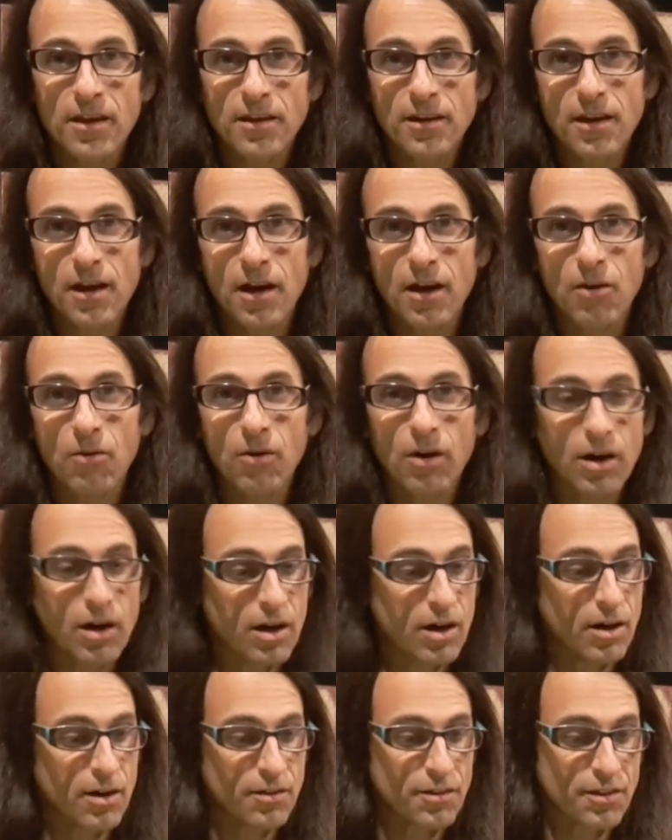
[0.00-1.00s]

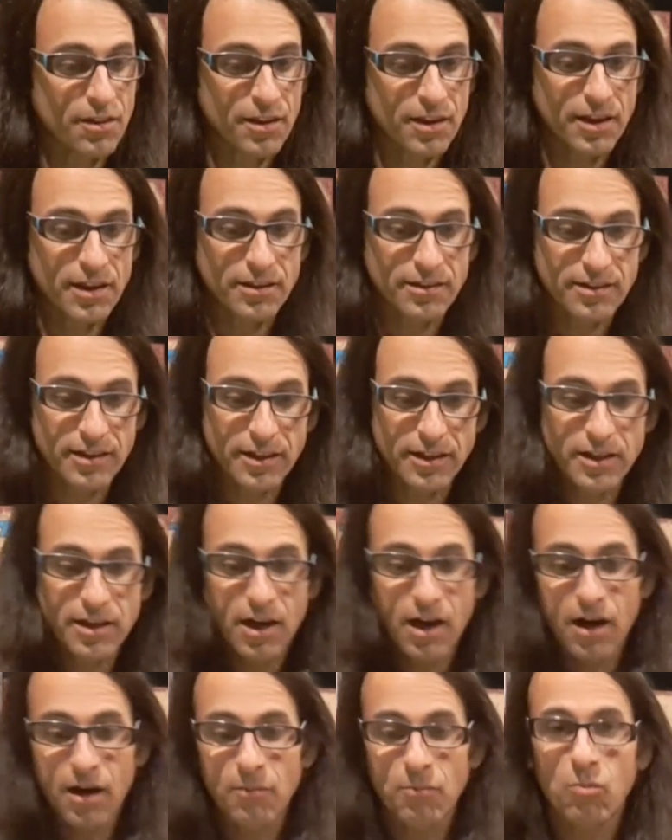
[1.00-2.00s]
Now, it did
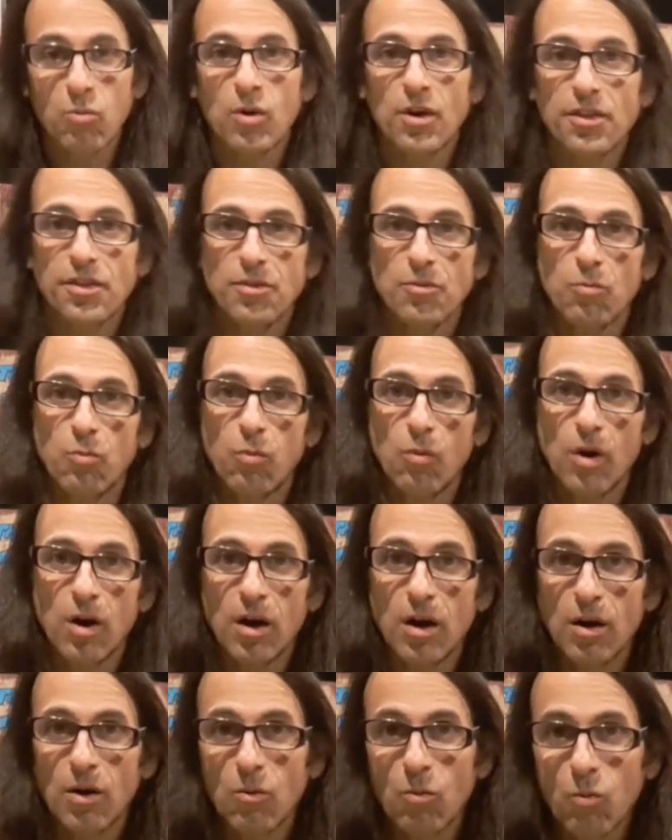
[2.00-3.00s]
come with,
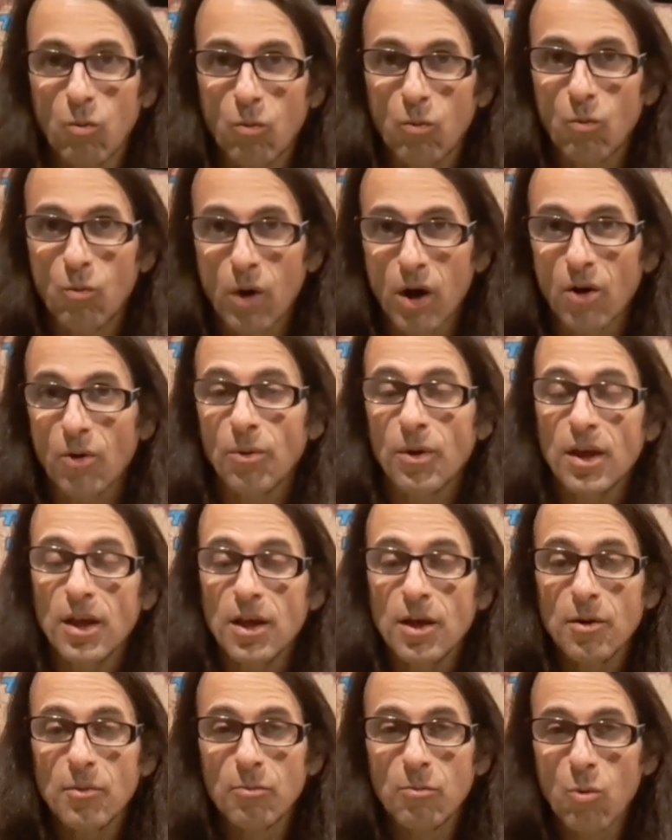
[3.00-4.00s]

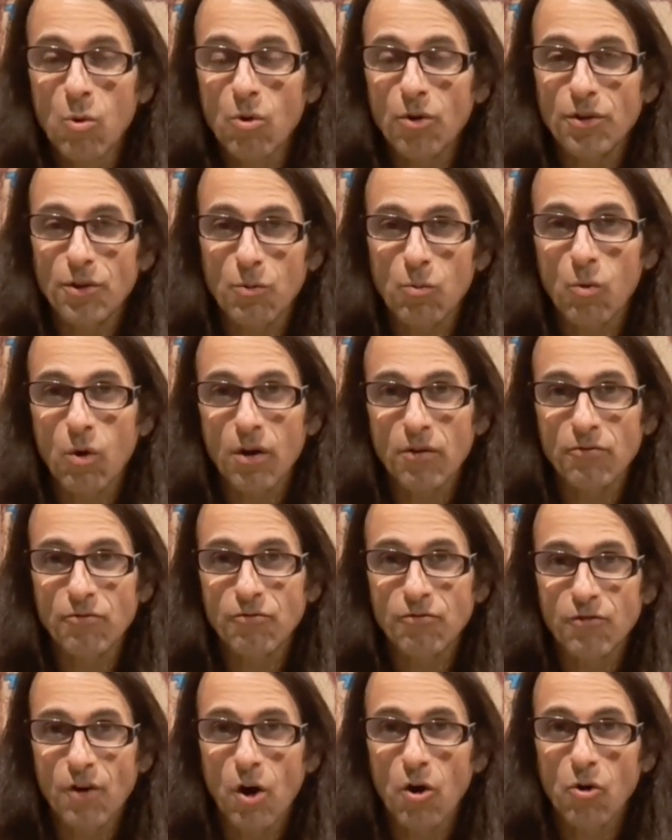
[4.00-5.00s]
more than one
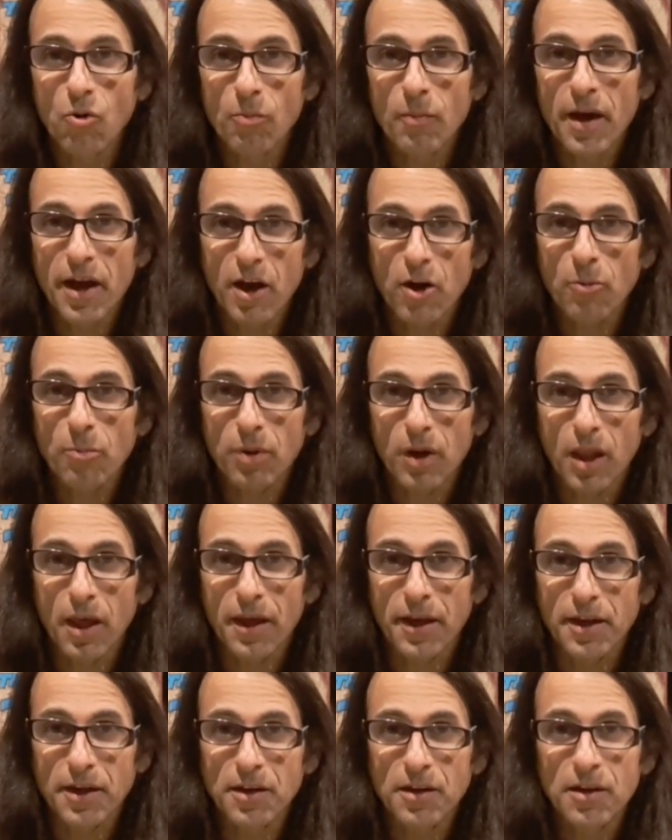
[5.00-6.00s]
foam
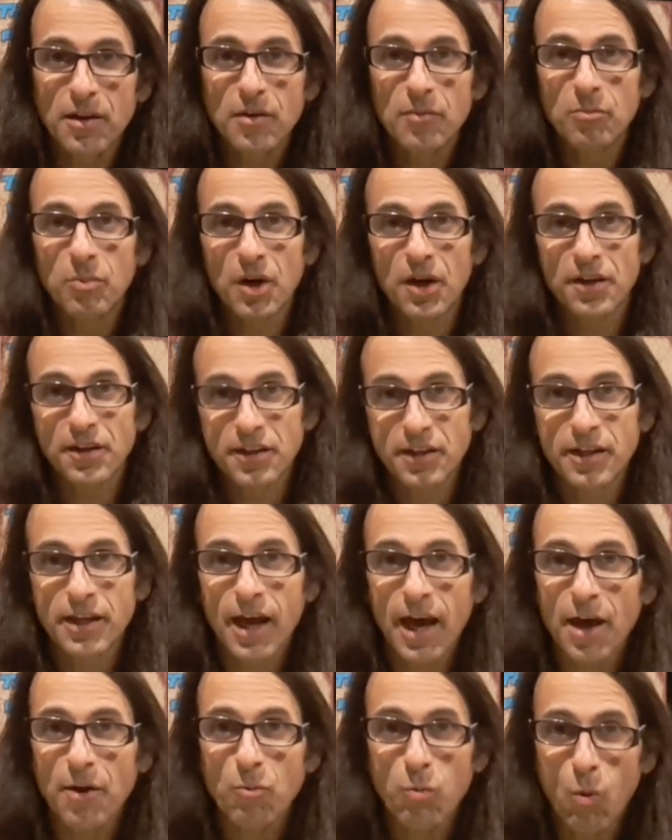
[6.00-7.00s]
airplane, but he
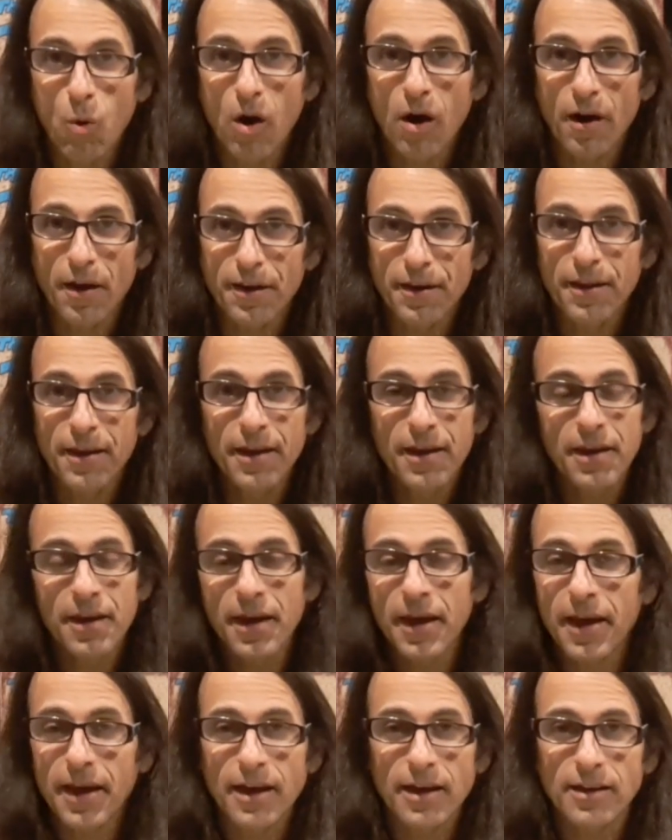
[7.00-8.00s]
had one,
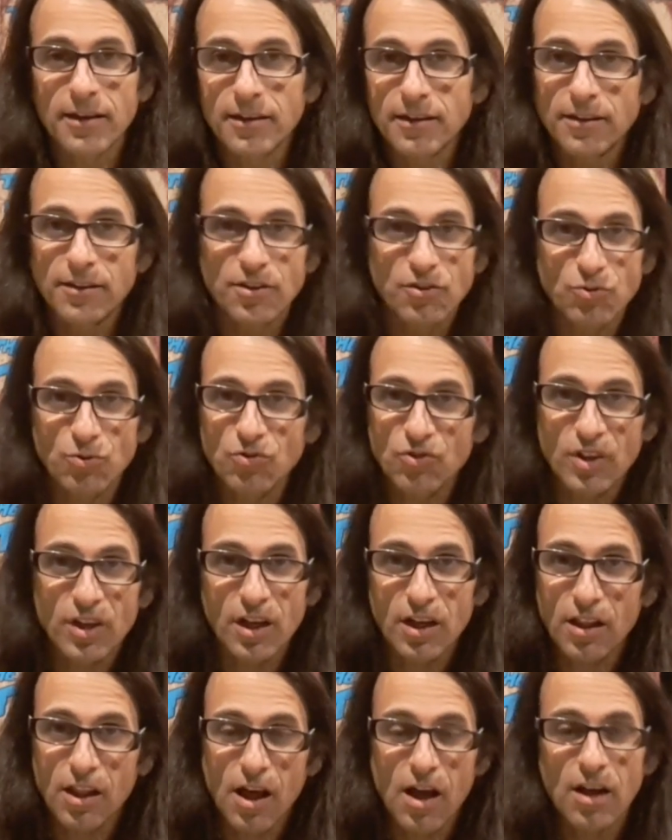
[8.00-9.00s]
and this was in a
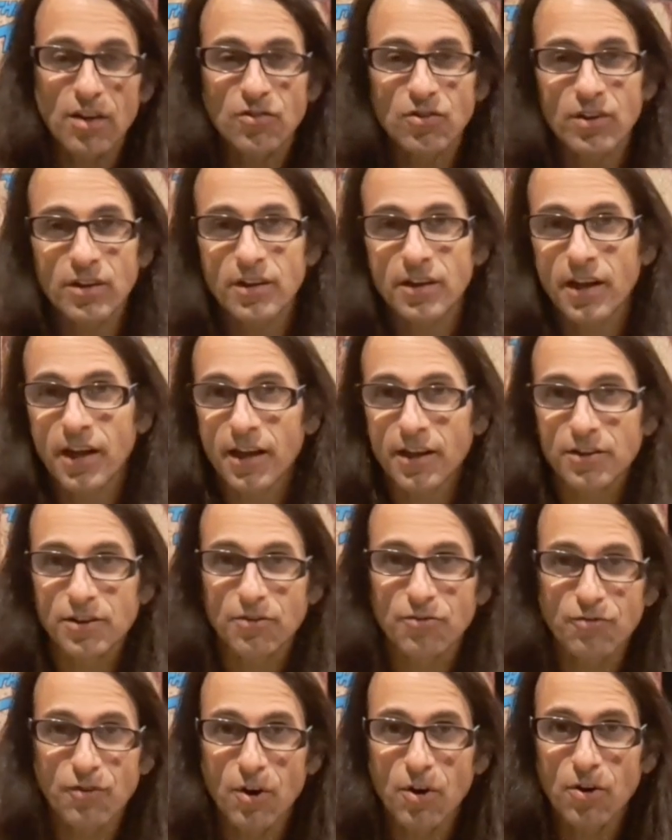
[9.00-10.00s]
closet, and
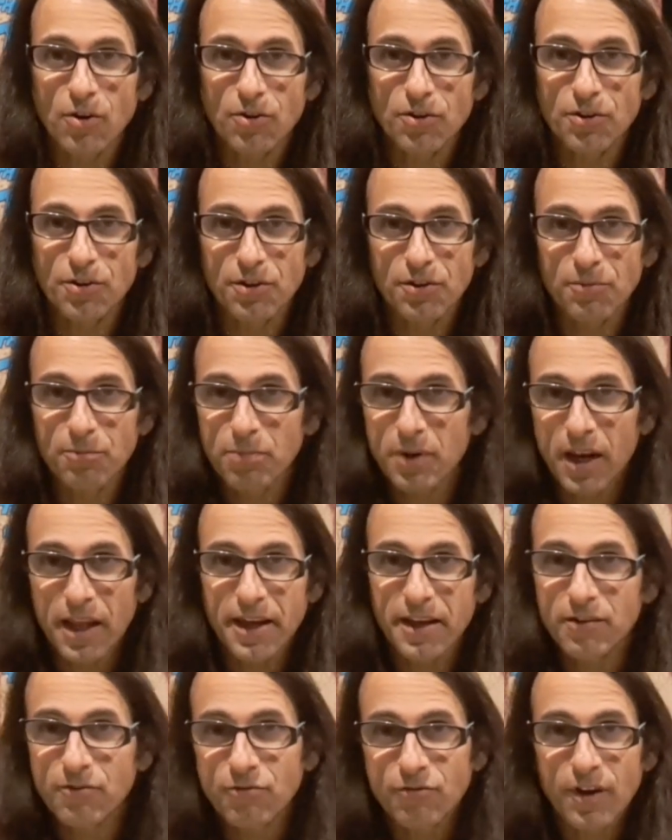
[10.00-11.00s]
the
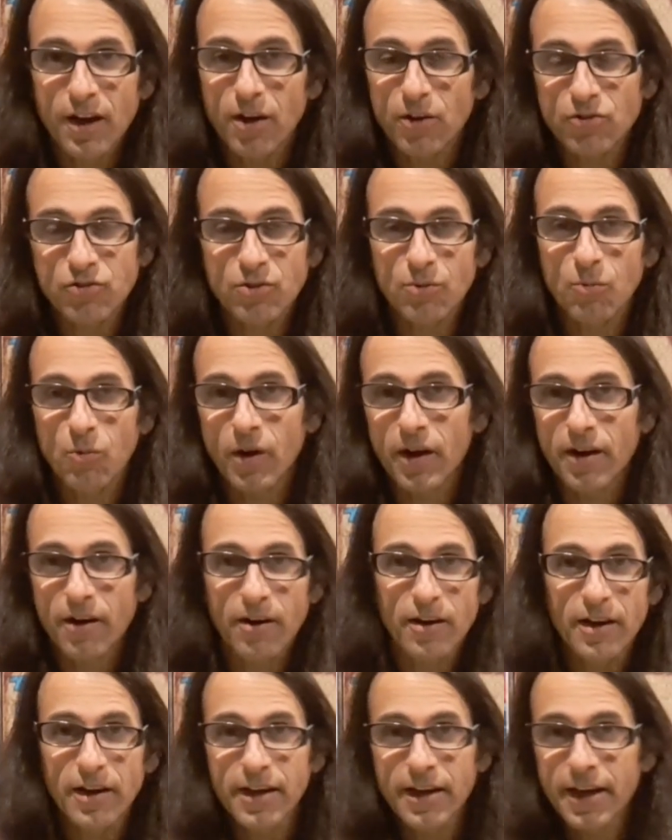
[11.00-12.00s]
plane fell
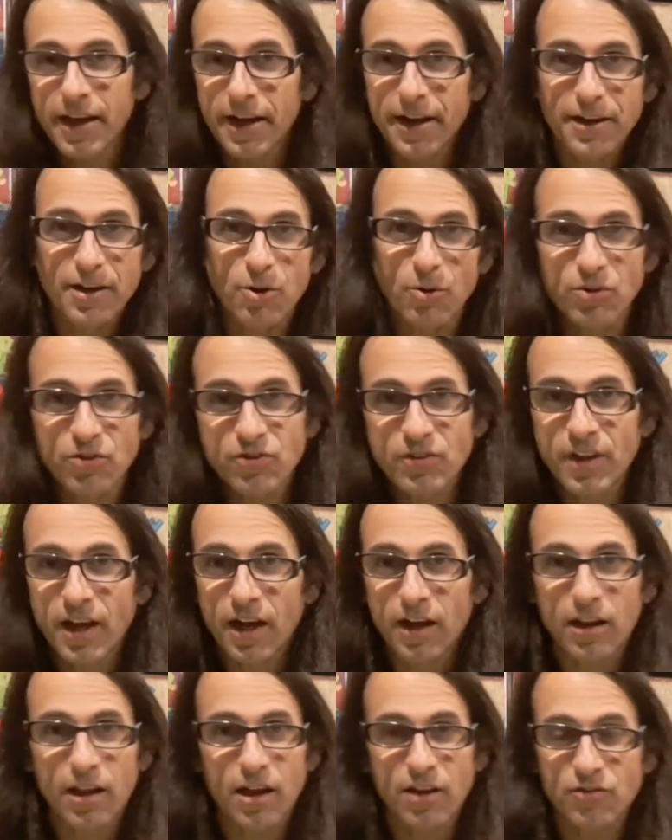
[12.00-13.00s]
somewhere, and I know it's in
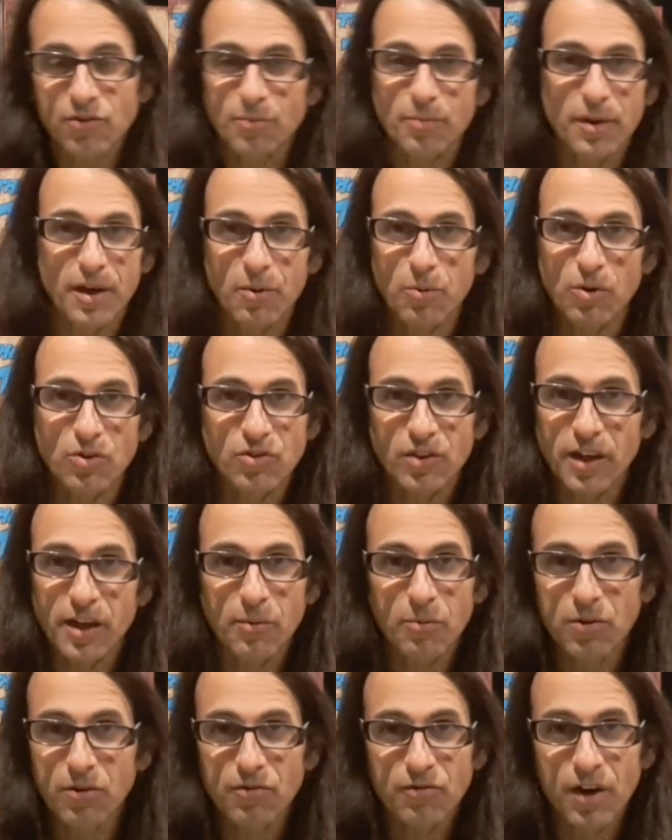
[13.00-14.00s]
that closet, but I wasn't
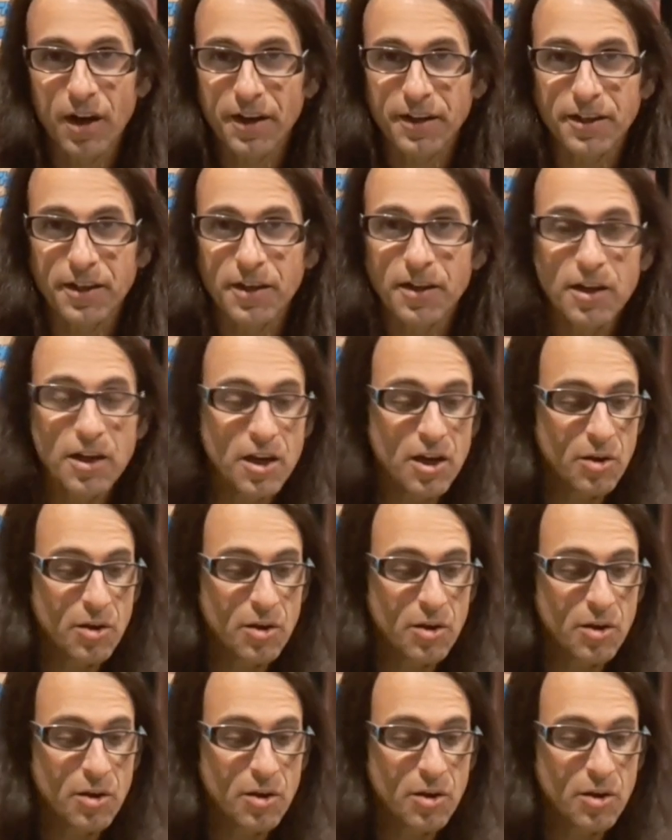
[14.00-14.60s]
able to find it.